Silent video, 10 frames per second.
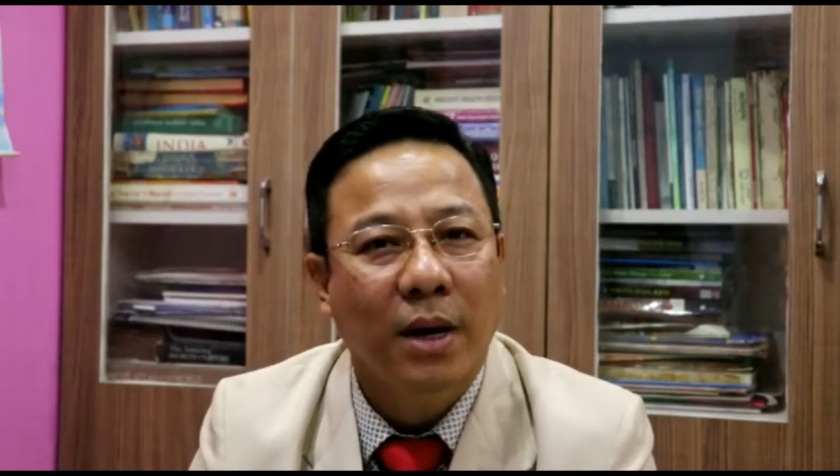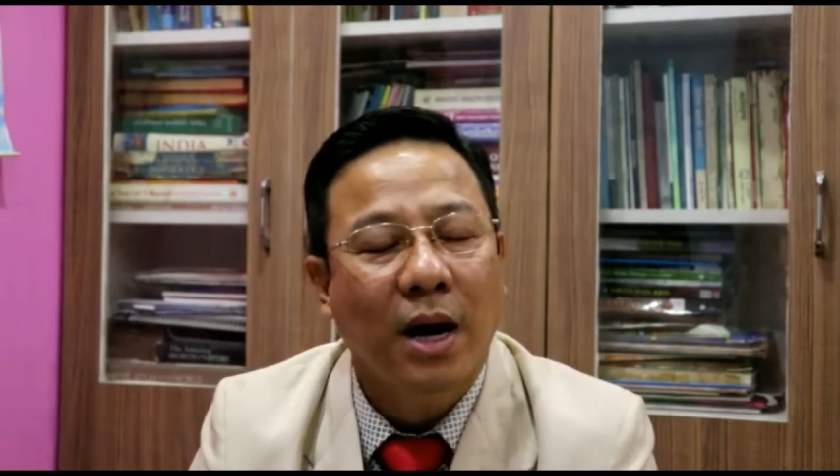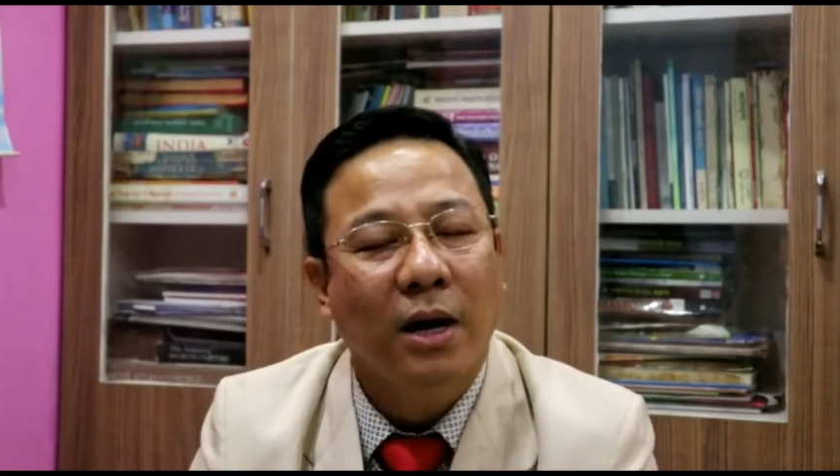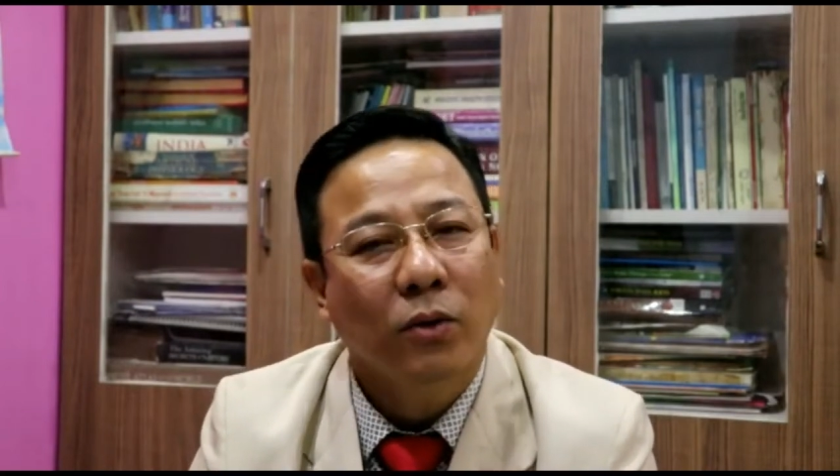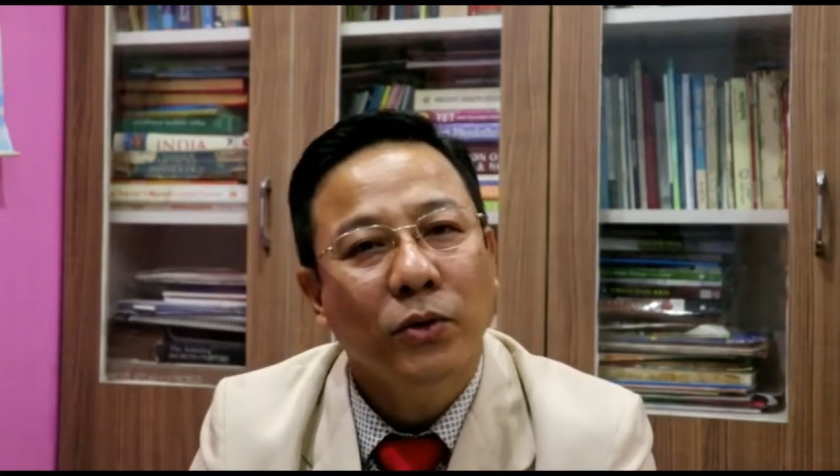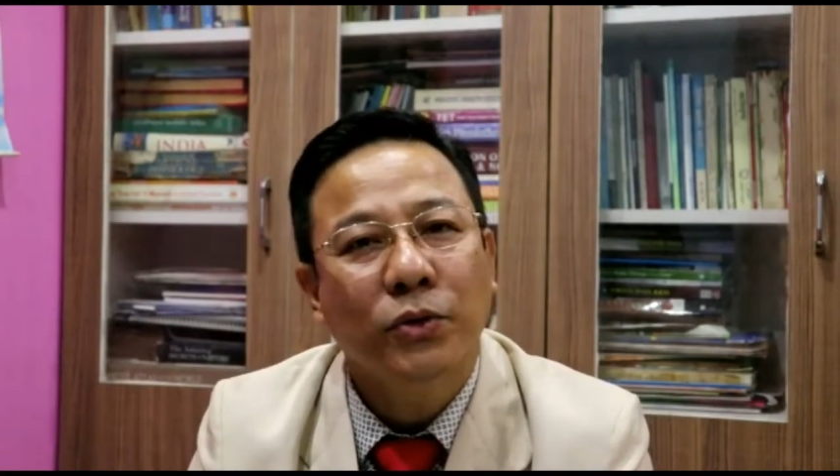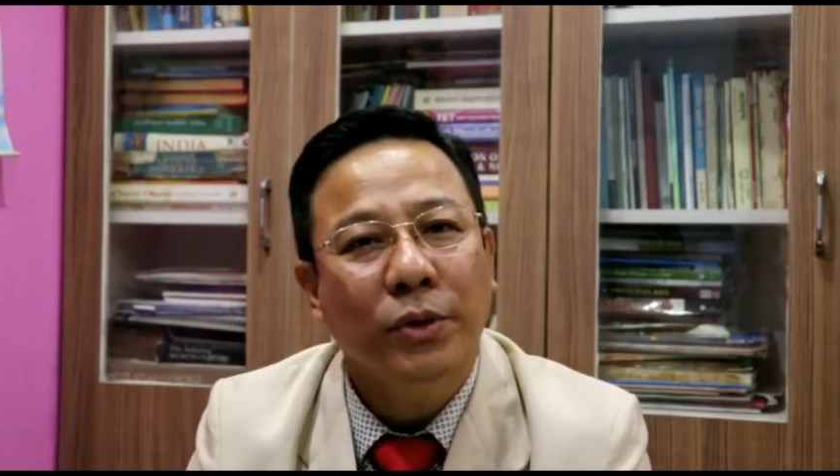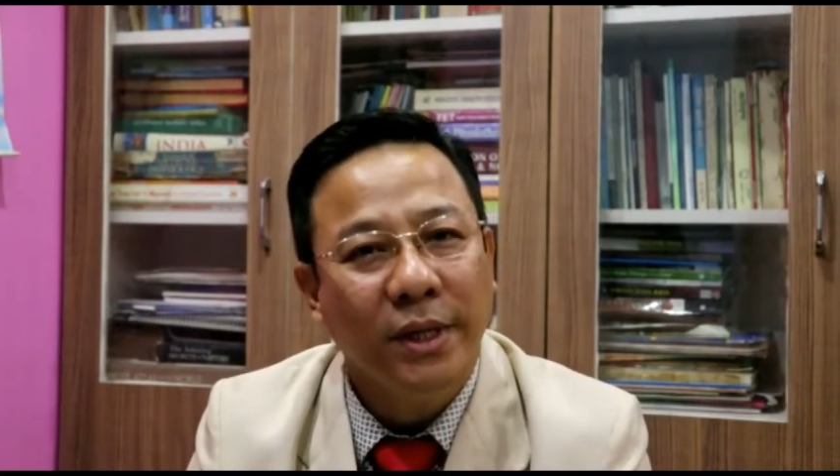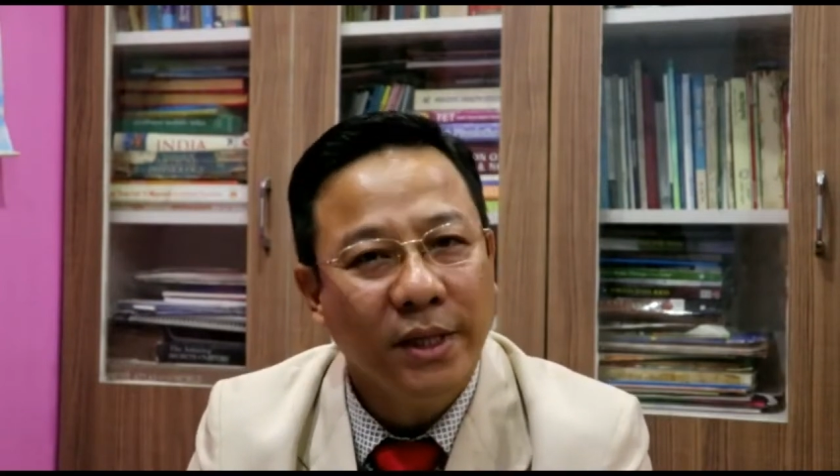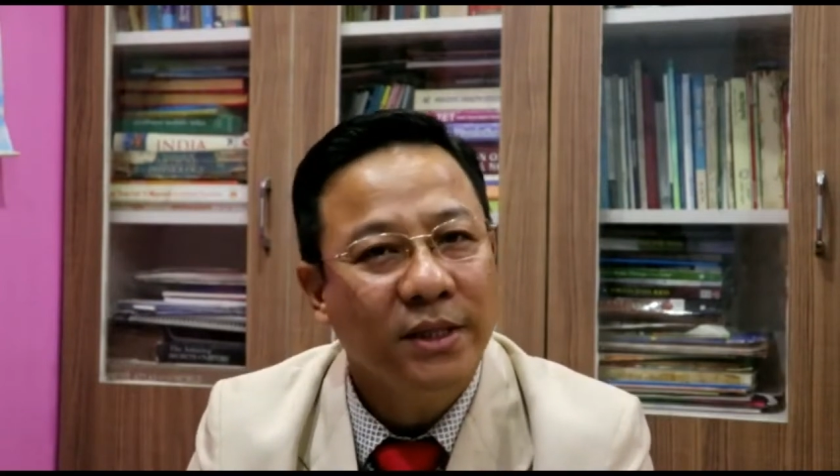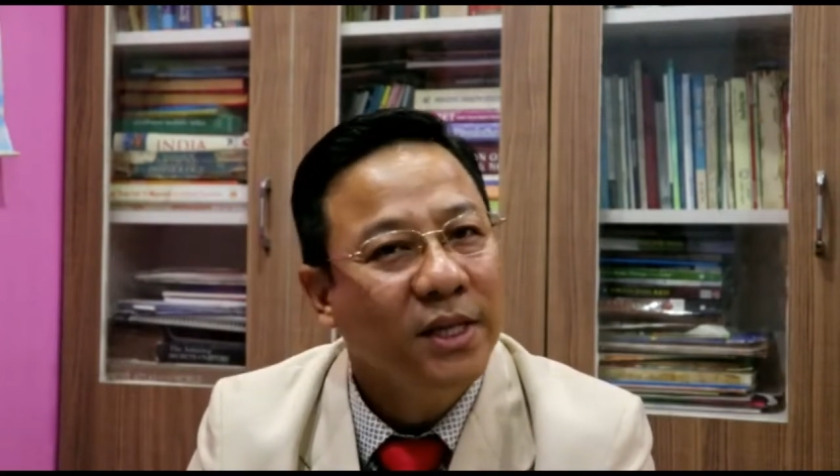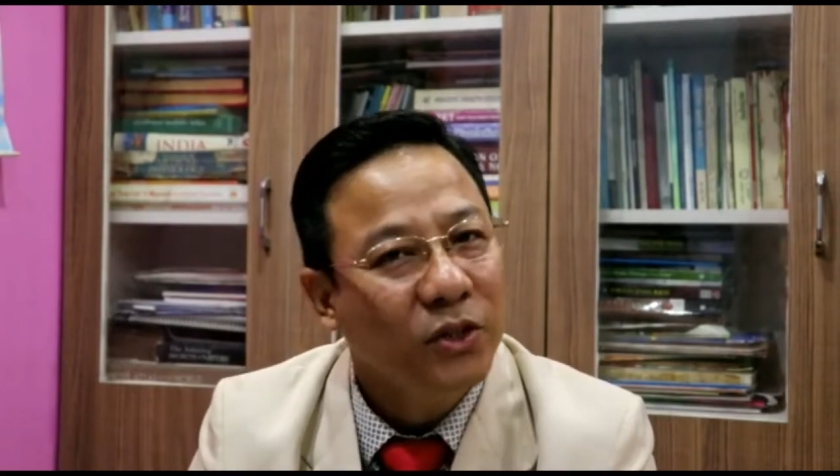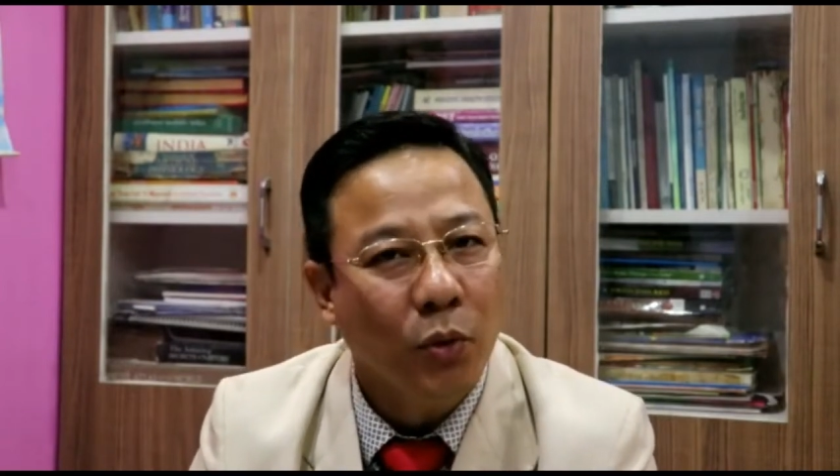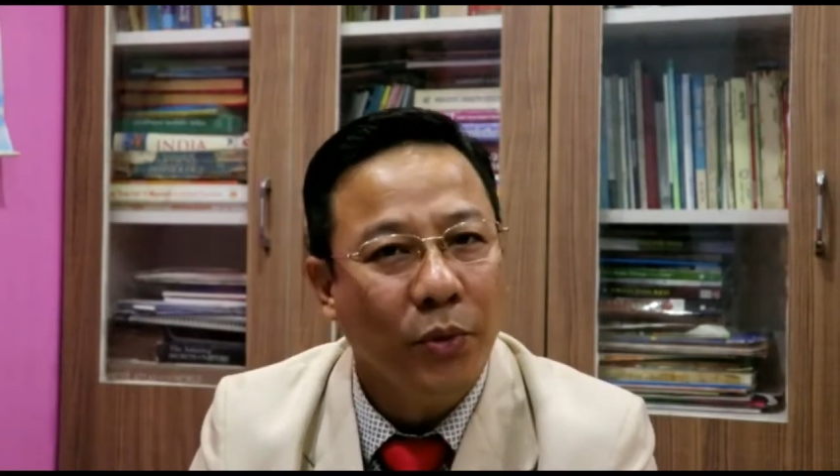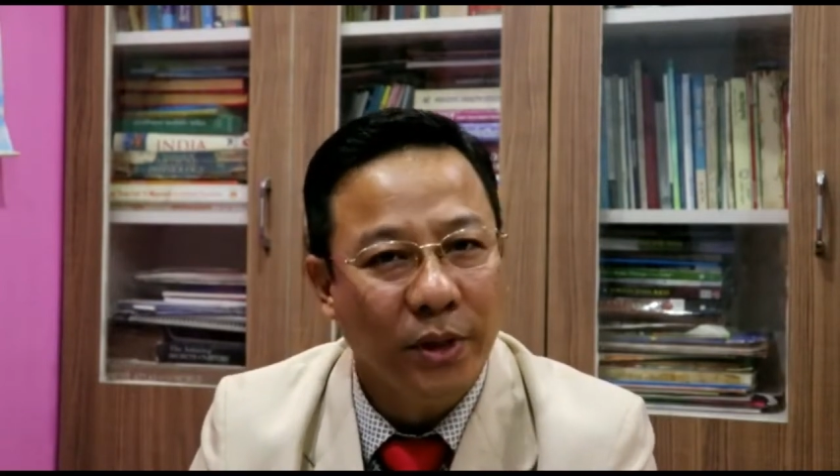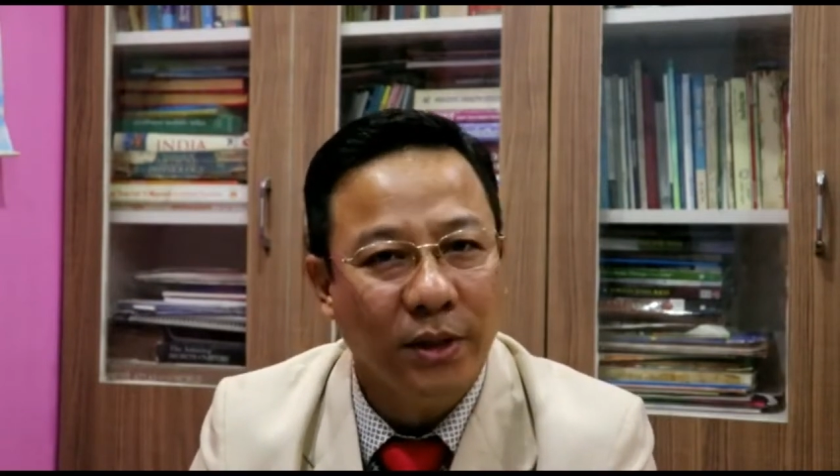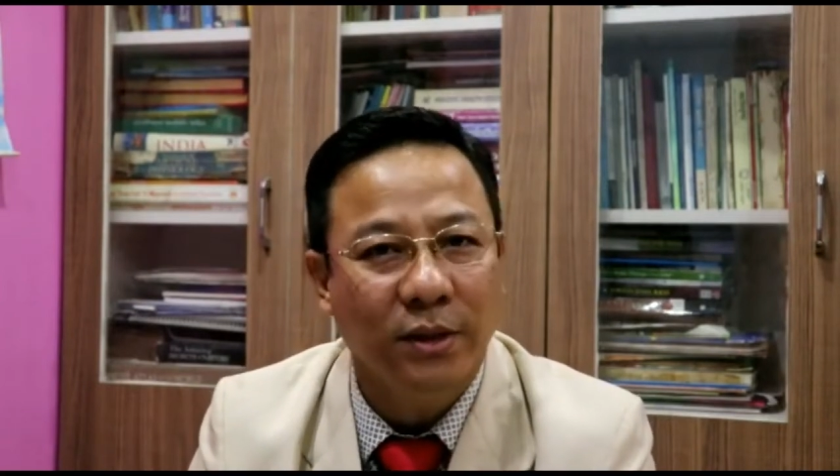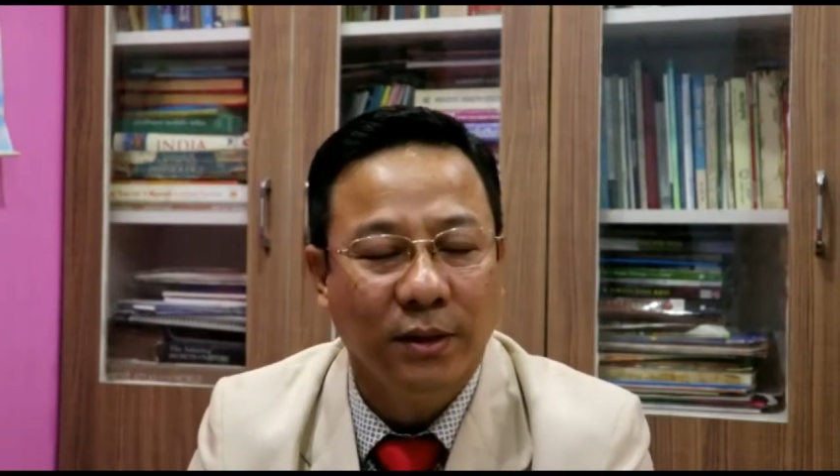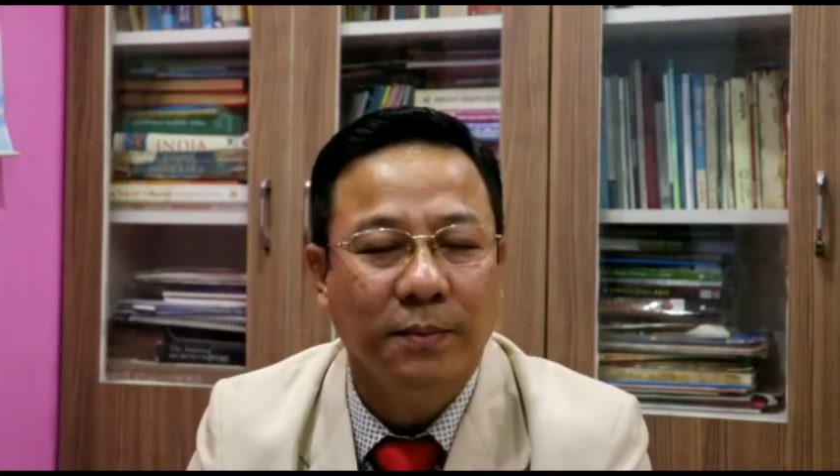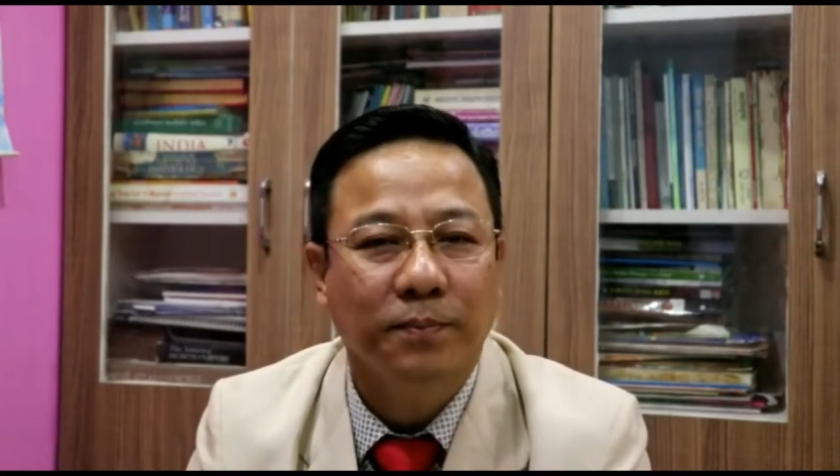are also indigenous community.